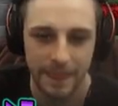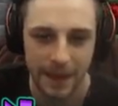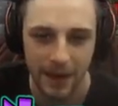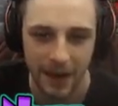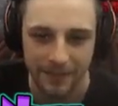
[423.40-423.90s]

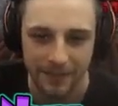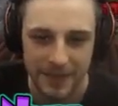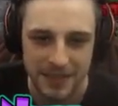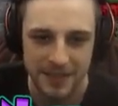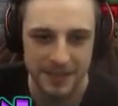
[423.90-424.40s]
All right,
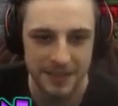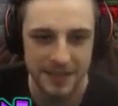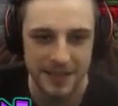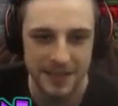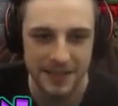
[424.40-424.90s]
this is
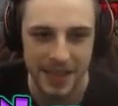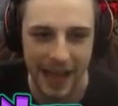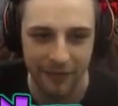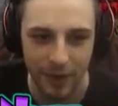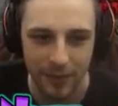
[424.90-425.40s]
this is
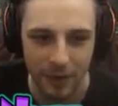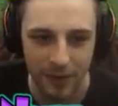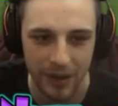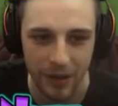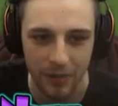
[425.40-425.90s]
halfway
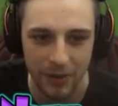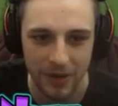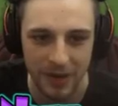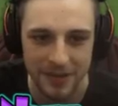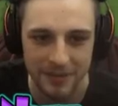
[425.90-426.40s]
broken. Oh, and we
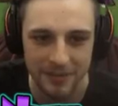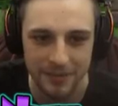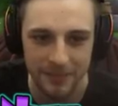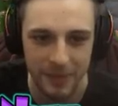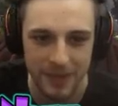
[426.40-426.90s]
got some
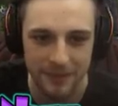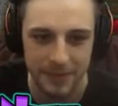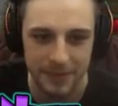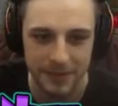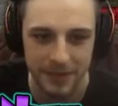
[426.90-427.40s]
we got some
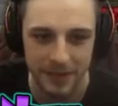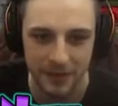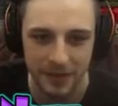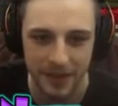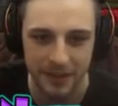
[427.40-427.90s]
building
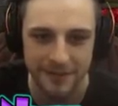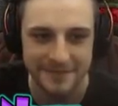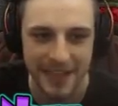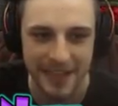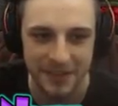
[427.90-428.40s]
over there.
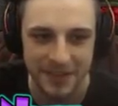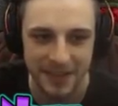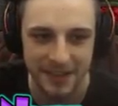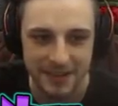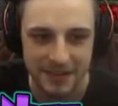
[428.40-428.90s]

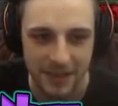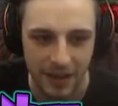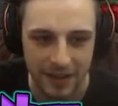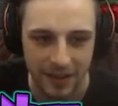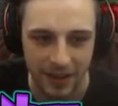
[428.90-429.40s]
Interesting.
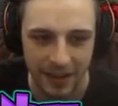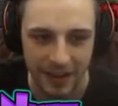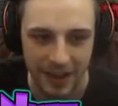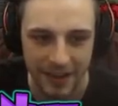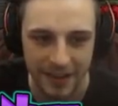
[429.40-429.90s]
Starting dark. I
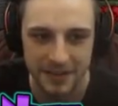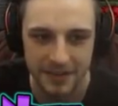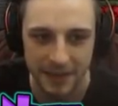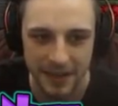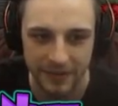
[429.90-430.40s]
like it.
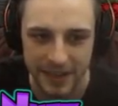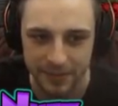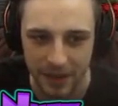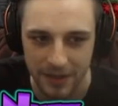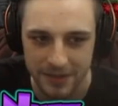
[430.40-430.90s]
Smiley face
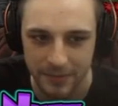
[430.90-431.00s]
blocks.